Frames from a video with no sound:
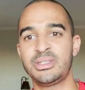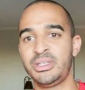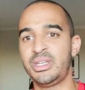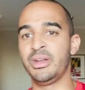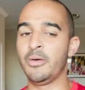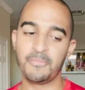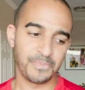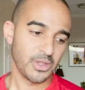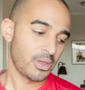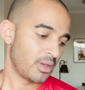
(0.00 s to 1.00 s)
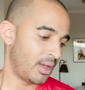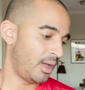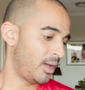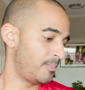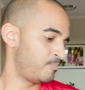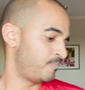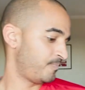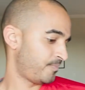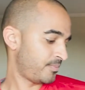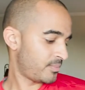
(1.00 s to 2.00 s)
Latino.
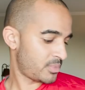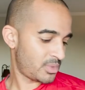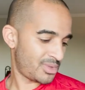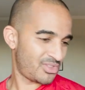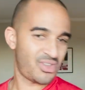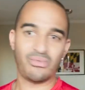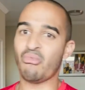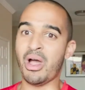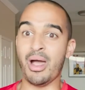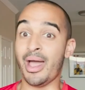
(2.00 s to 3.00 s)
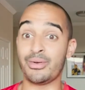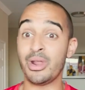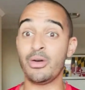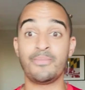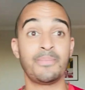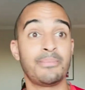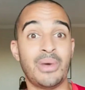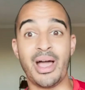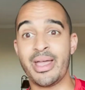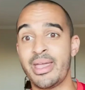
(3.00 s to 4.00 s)
Um, I don't know.
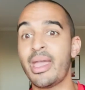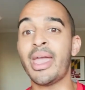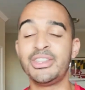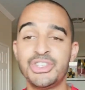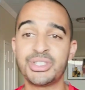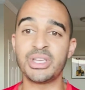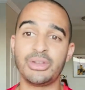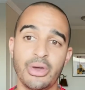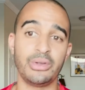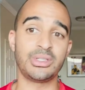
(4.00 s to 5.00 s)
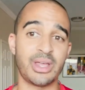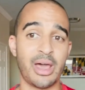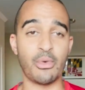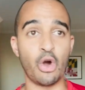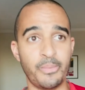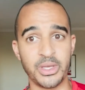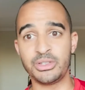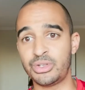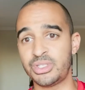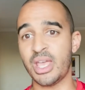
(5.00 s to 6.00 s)
My agency knows that I'm
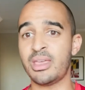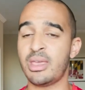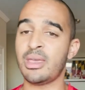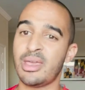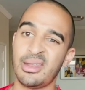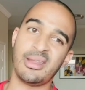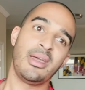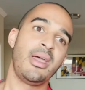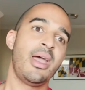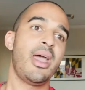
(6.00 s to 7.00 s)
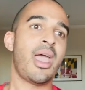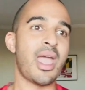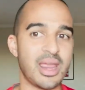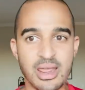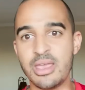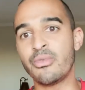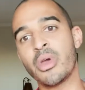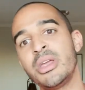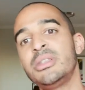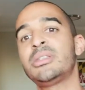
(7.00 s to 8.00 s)
open to taking in any
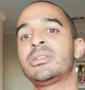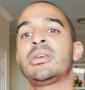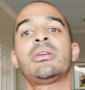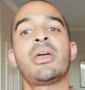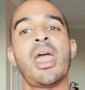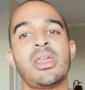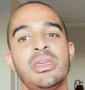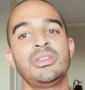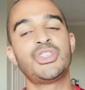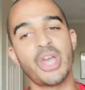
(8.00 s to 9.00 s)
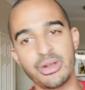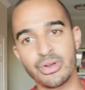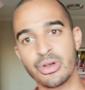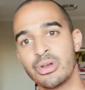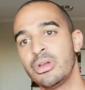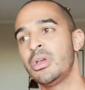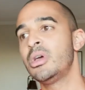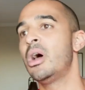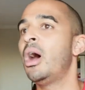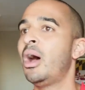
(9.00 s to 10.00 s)
race, any gender,
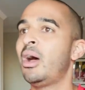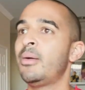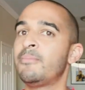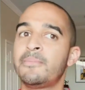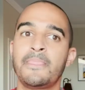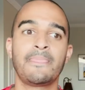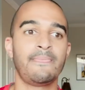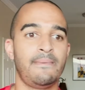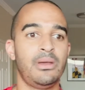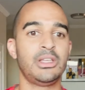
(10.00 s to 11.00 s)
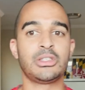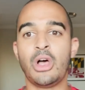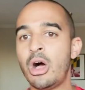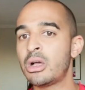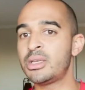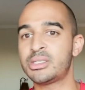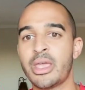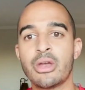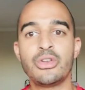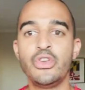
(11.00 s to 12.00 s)
um, as long as
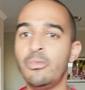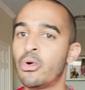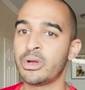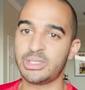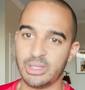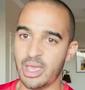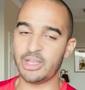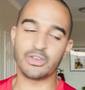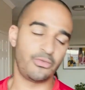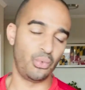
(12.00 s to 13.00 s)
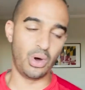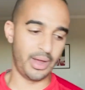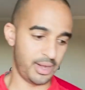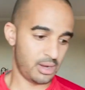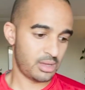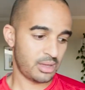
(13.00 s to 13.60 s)
they are newborn to the age of one.